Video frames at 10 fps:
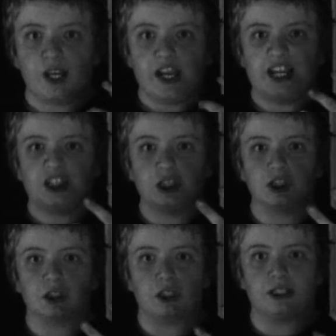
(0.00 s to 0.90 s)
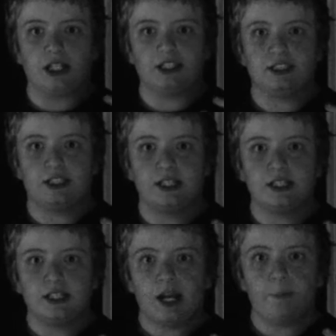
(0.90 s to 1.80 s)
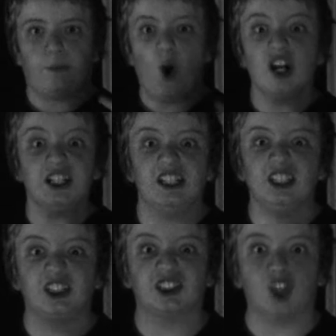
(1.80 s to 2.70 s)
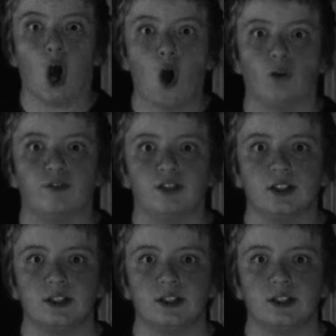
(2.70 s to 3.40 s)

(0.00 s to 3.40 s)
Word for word: He took their guts and put it in the stove!